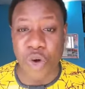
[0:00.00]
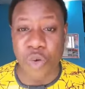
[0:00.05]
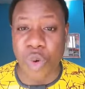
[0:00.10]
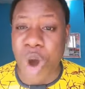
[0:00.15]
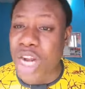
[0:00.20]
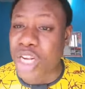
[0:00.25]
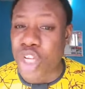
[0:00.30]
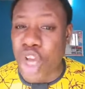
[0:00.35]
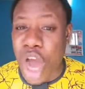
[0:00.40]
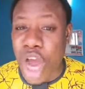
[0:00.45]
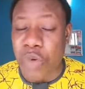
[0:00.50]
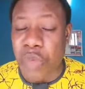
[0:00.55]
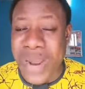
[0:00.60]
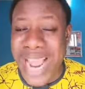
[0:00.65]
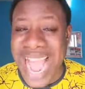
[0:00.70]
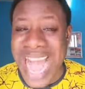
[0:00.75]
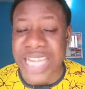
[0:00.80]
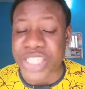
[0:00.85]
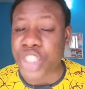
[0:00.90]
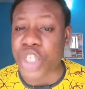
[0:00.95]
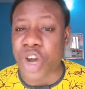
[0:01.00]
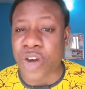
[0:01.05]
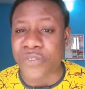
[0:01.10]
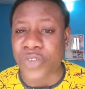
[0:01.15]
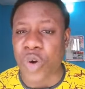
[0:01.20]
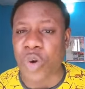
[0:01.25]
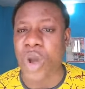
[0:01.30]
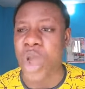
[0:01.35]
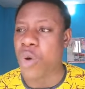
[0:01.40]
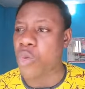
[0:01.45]
What God will ask
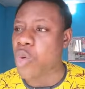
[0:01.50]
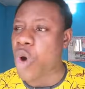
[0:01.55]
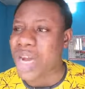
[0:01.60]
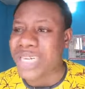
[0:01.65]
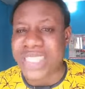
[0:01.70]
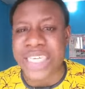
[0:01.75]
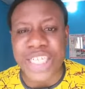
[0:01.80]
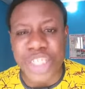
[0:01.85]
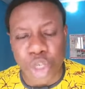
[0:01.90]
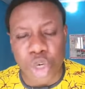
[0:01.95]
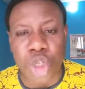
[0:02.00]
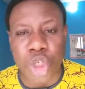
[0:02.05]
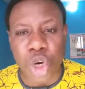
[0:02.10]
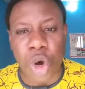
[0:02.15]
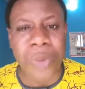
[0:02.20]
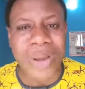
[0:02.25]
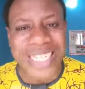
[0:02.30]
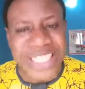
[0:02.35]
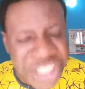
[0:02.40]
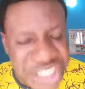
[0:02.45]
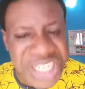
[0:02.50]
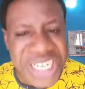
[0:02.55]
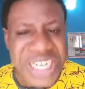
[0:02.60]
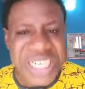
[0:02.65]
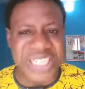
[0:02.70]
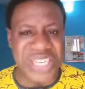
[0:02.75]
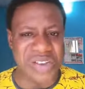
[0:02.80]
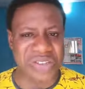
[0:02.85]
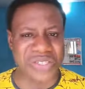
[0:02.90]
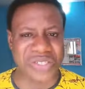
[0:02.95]
of you, what did you do with
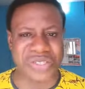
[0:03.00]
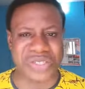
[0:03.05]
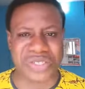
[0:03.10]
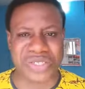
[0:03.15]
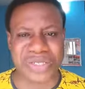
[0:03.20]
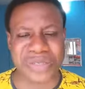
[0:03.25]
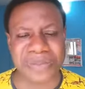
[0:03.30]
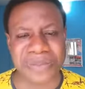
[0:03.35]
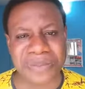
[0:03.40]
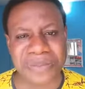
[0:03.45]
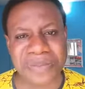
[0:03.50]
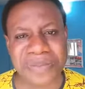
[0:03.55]
Jesus?